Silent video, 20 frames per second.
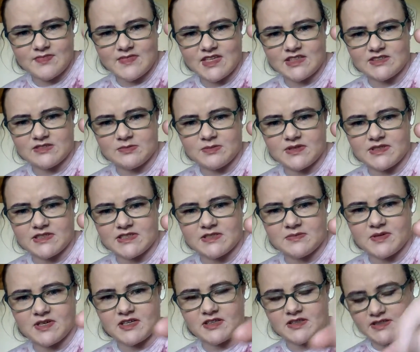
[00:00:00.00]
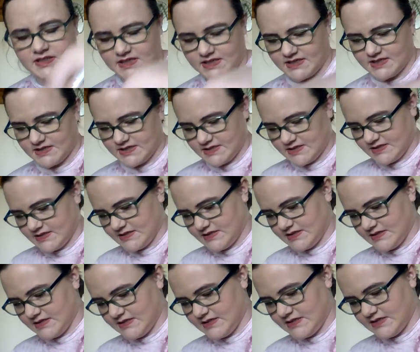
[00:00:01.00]
It's really sparkly.
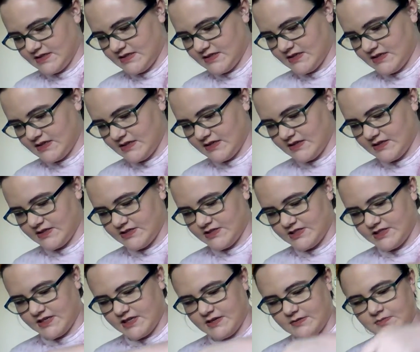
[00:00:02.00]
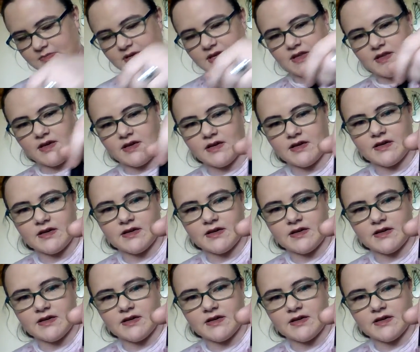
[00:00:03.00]
The shade Bella.